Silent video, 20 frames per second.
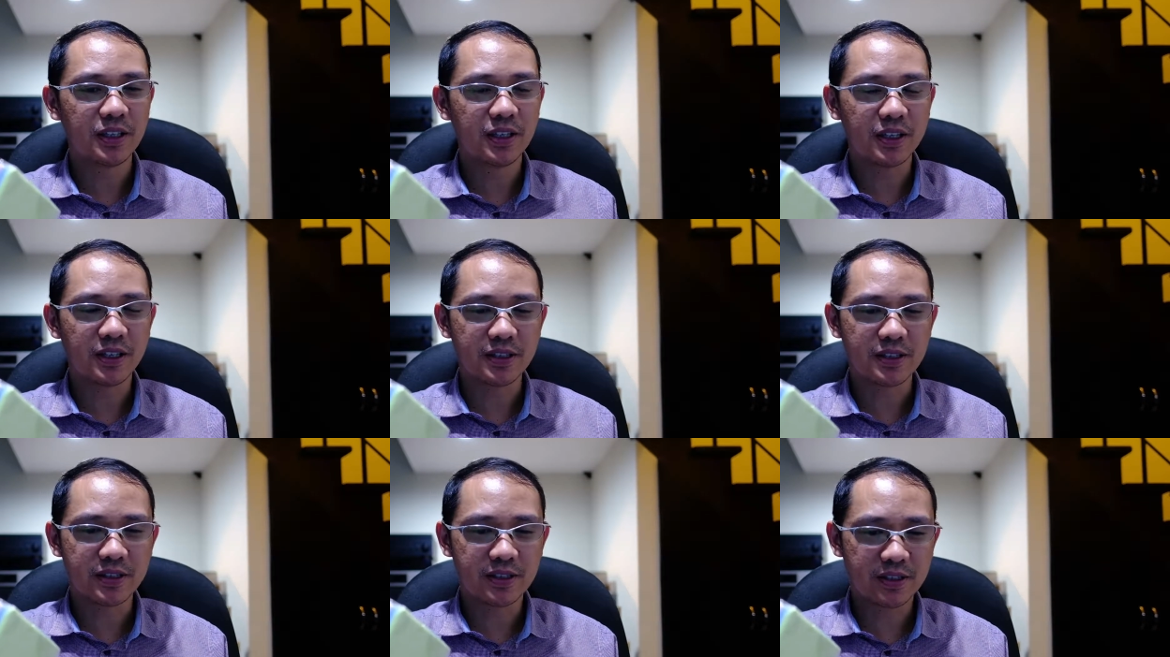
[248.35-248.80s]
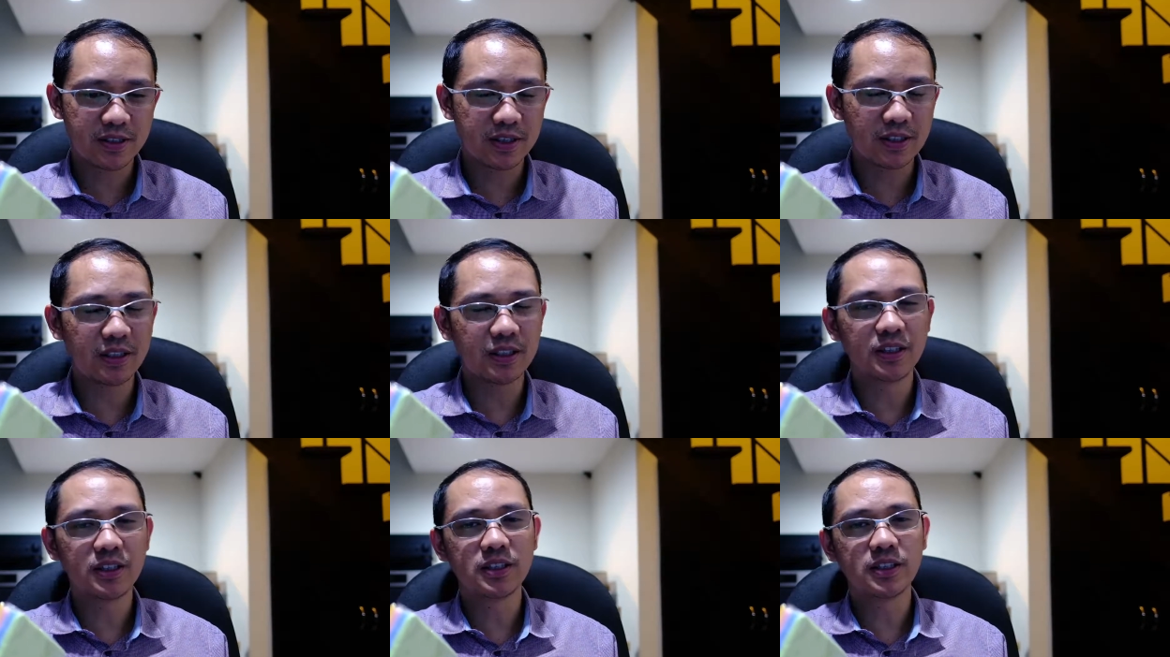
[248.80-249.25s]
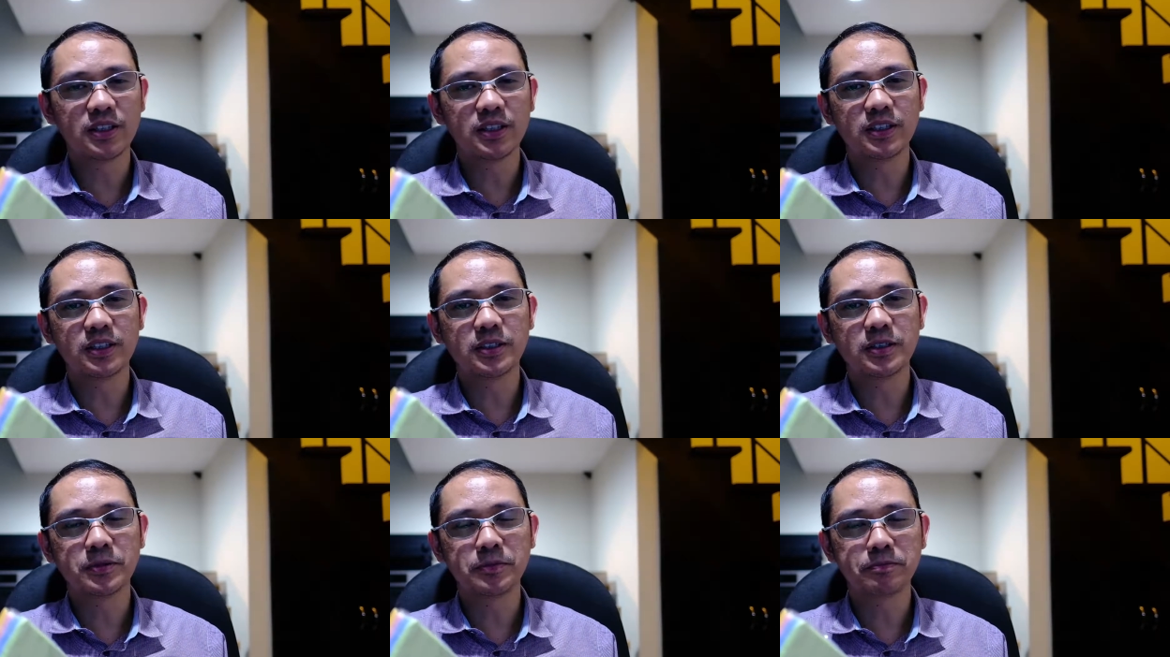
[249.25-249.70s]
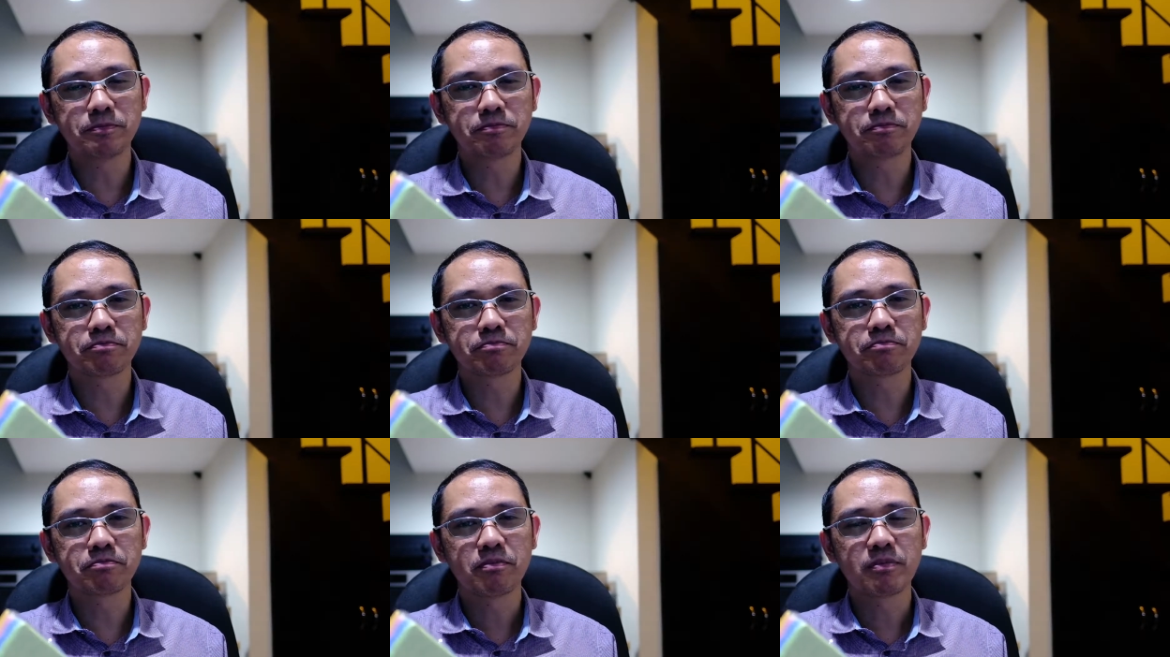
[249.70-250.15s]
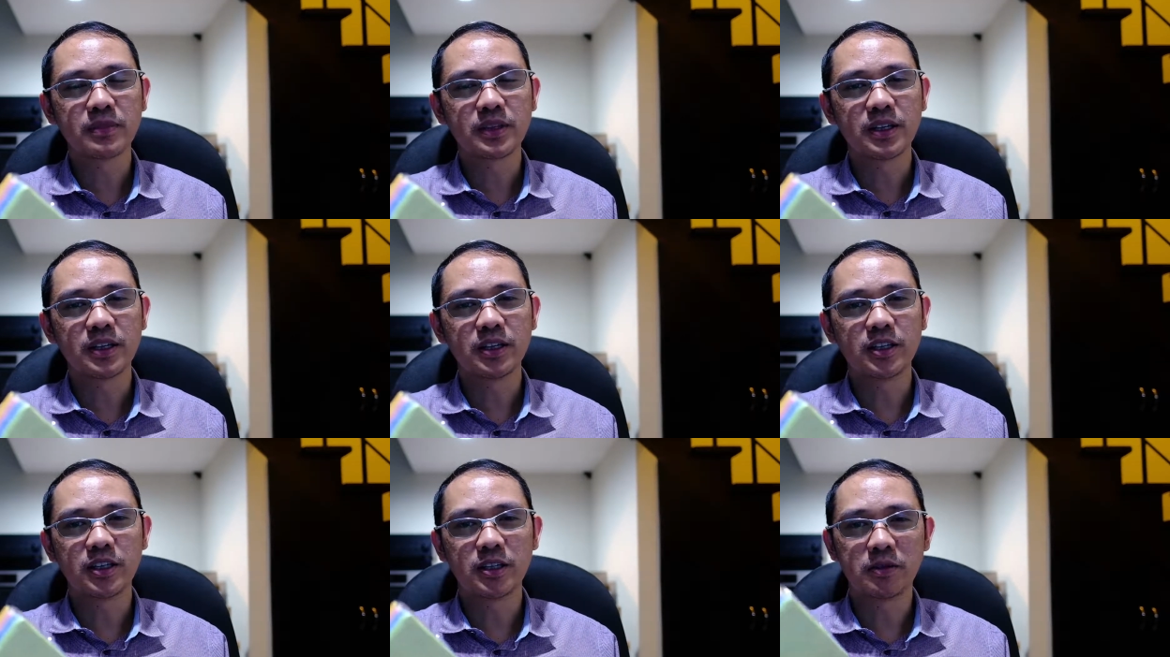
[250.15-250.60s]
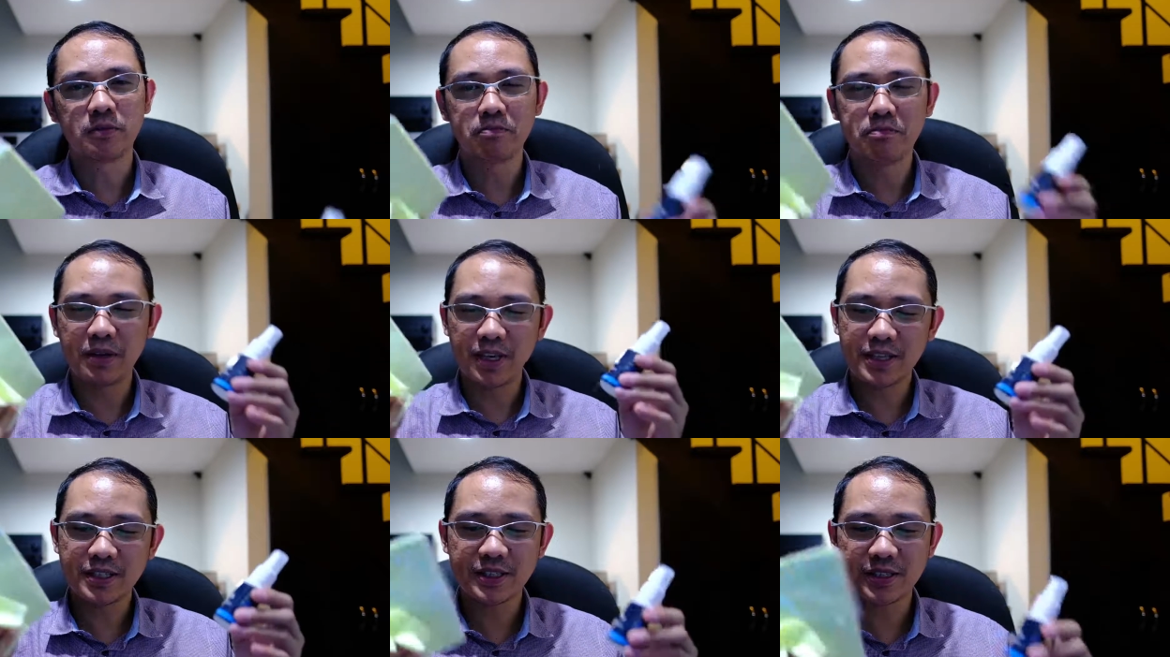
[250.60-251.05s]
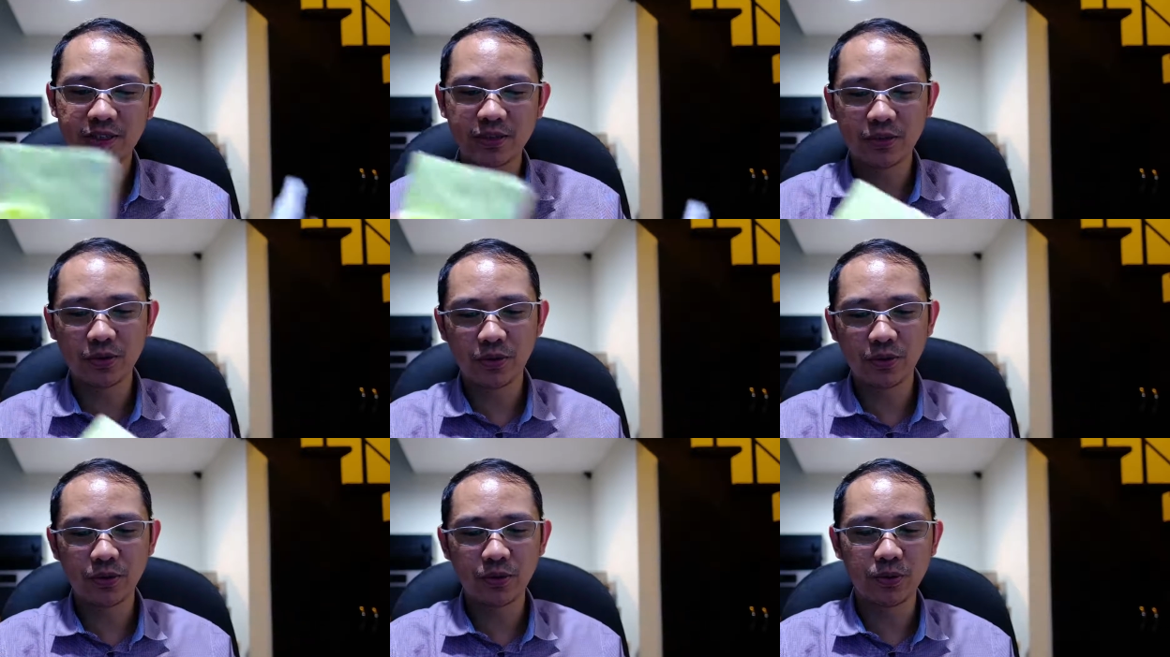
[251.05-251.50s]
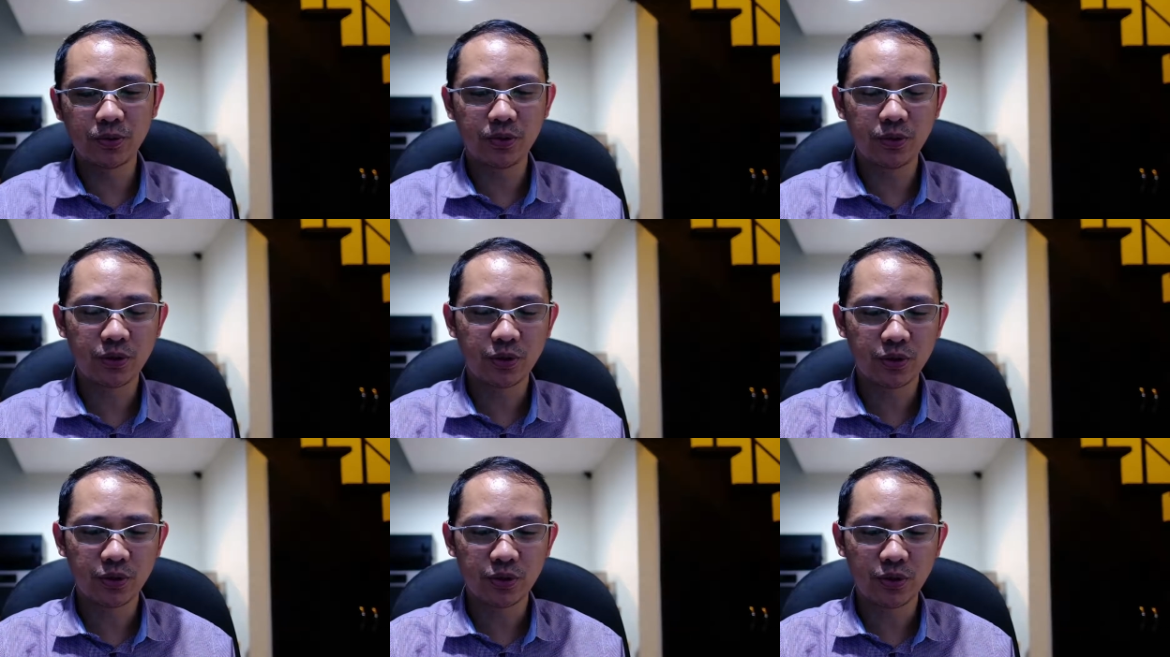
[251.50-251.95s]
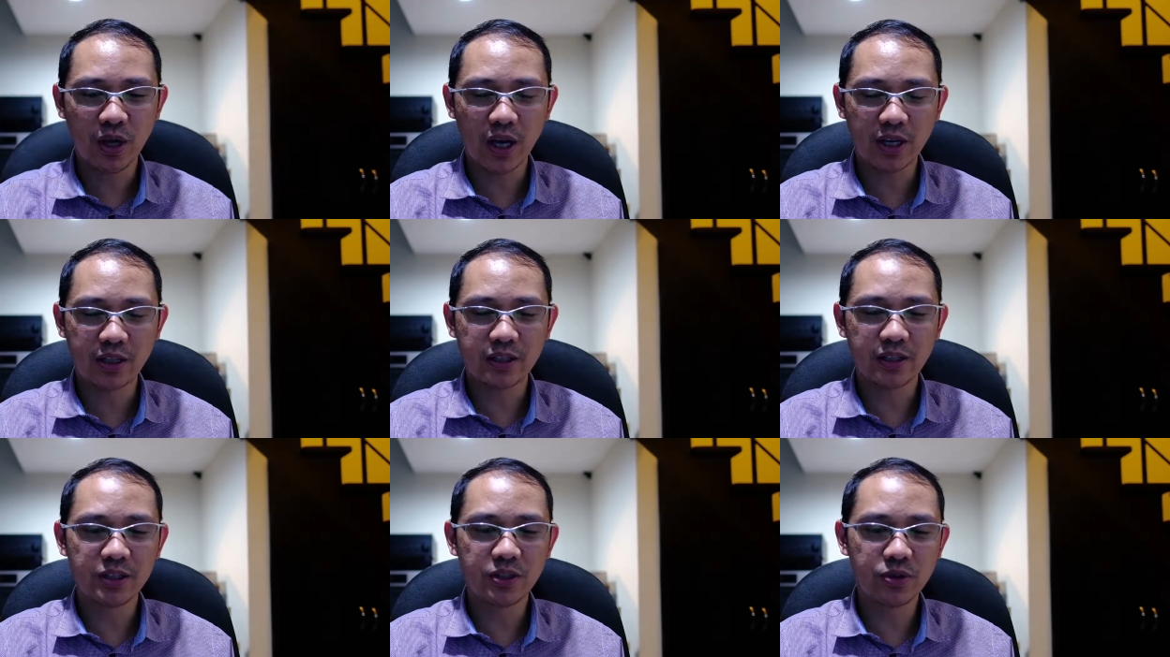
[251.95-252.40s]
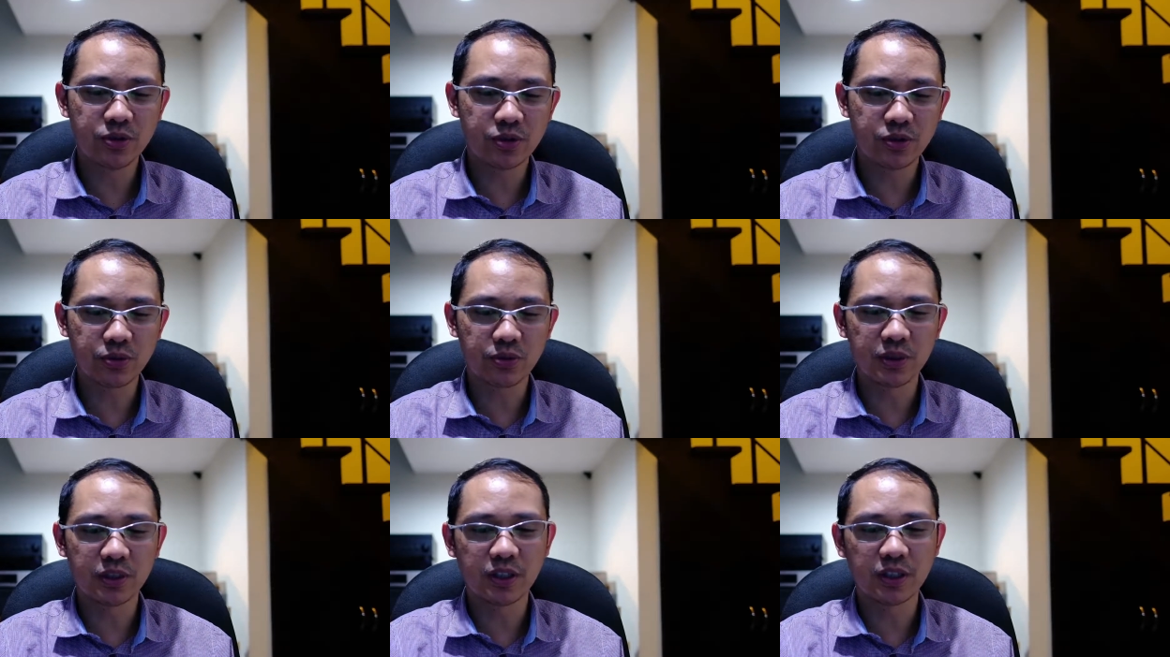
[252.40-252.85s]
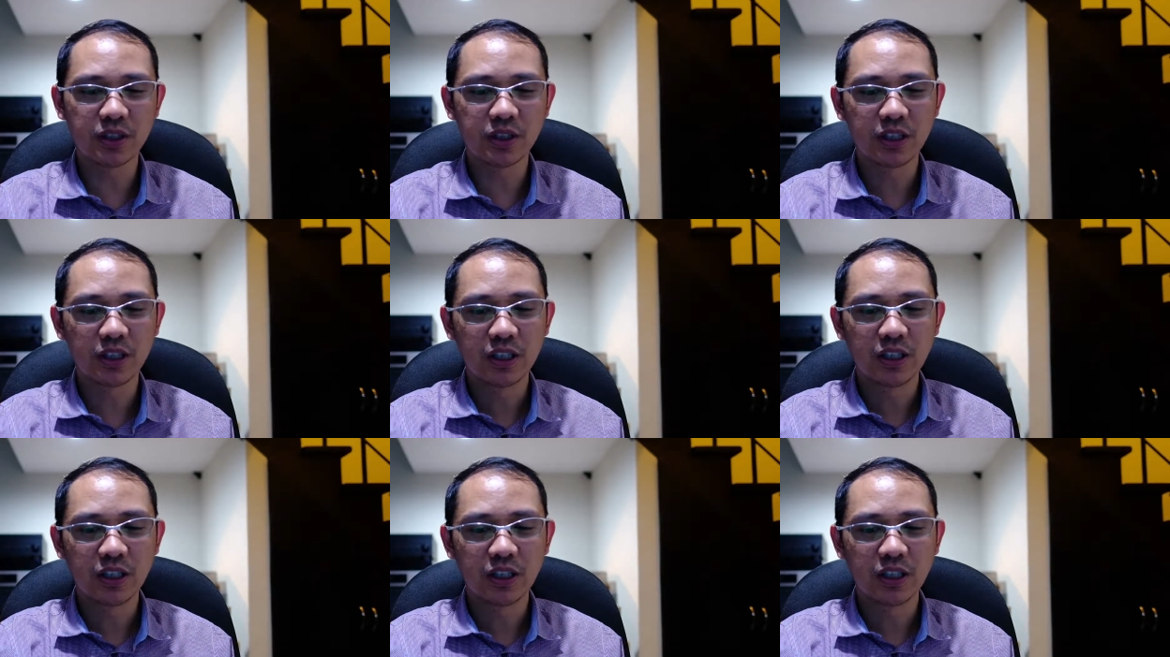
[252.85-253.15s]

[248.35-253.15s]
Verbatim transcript: it's still um, uh, best to to have the usual